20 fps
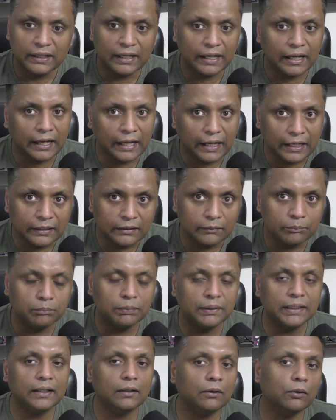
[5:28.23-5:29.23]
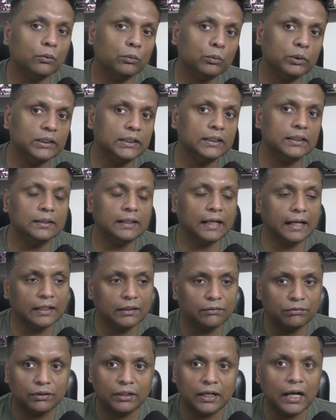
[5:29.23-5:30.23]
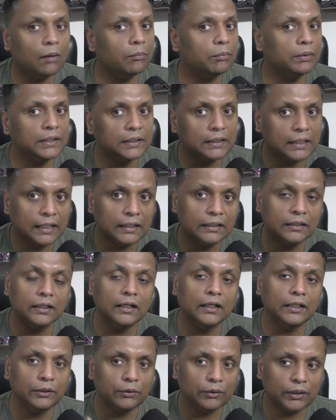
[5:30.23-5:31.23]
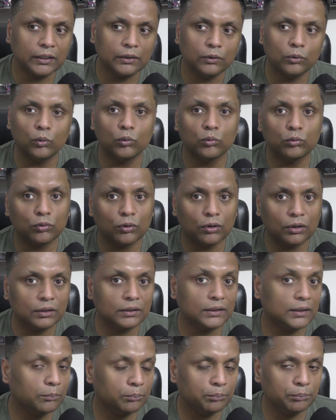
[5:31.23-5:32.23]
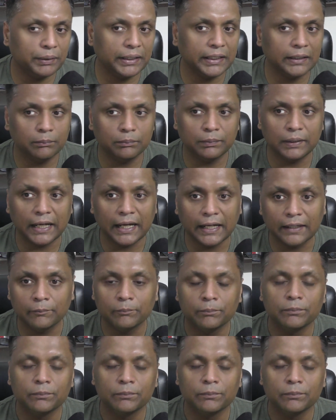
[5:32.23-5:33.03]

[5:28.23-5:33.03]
and play around with it and if you're happy then you can go for the paid plan